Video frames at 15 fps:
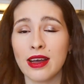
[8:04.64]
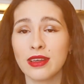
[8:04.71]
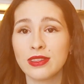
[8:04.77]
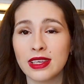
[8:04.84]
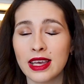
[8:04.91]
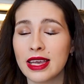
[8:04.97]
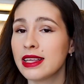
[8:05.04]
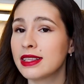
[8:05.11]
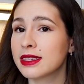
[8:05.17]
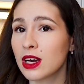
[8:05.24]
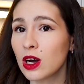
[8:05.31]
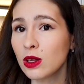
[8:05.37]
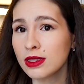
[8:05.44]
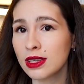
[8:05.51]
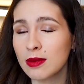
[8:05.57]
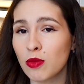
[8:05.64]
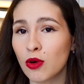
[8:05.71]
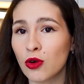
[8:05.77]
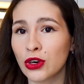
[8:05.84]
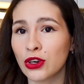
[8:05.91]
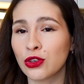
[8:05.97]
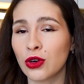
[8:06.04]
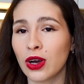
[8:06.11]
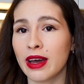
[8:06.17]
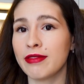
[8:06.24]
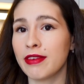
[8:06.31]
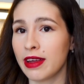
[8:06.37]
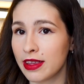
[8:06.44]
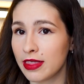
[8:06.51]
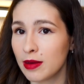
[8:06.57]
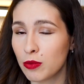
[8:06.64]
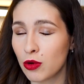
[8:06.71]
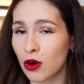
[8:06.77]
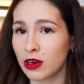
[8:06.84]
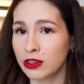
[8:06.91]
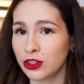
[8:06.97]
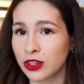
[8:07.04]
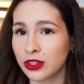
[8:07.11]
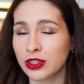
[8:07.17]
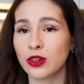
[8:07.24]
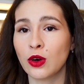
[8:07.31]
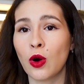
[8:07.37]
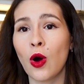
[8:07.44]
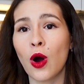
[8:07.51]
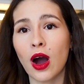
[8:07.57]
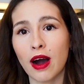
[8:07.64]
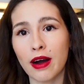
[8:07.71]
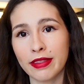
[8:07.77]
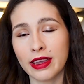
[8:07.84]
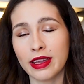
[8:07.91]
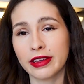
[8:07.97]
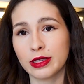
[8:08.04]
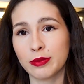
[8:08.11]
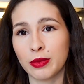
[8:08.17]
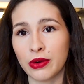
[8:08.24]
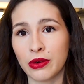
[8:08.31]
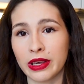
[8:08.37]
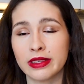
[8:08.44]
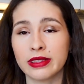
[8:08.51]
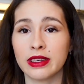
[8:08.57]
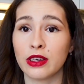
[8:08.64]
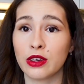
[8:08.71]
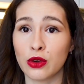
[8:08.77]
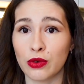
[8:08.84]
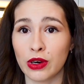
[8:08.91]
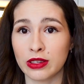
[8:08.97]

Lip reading: I'd say it's also important to have either projects or other experience in your